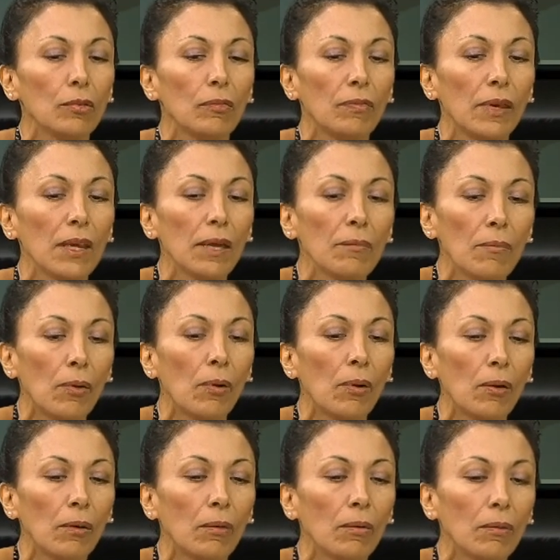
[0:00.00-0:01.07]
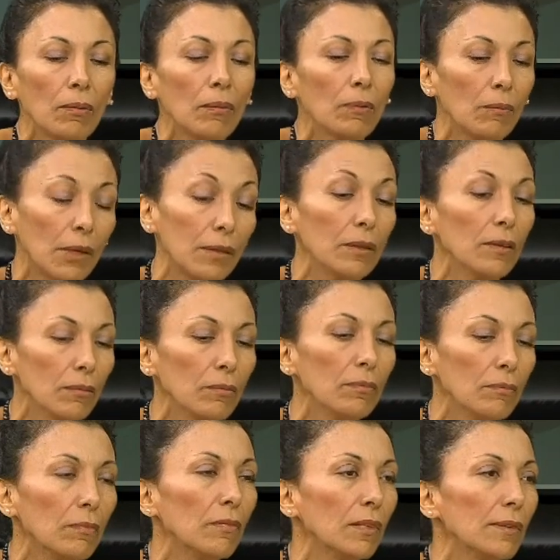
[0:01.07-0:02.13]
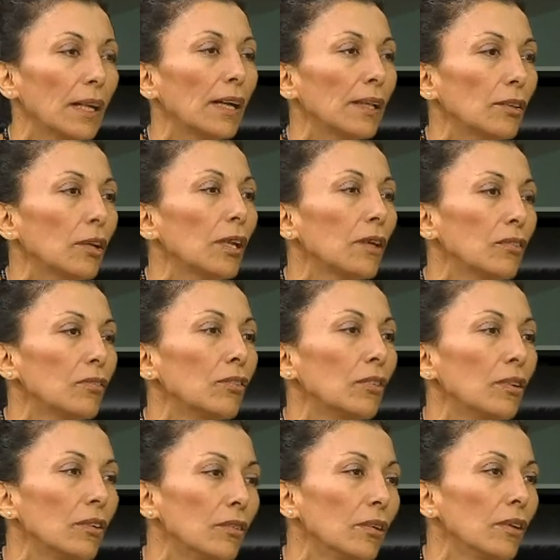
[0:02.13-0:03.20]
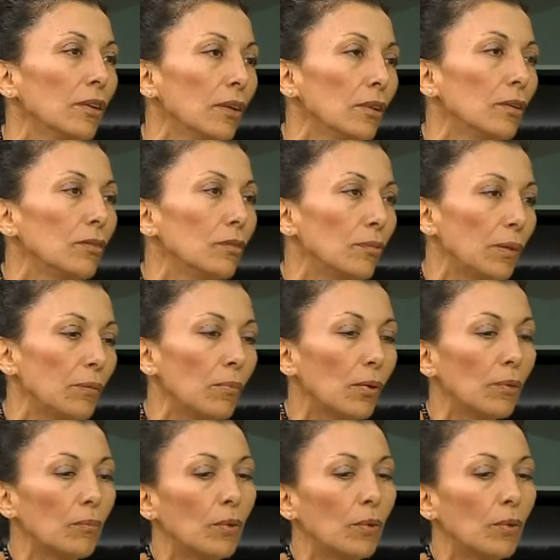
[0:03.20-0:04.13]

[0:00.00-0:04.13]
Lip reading: be more the Catholic Church to be more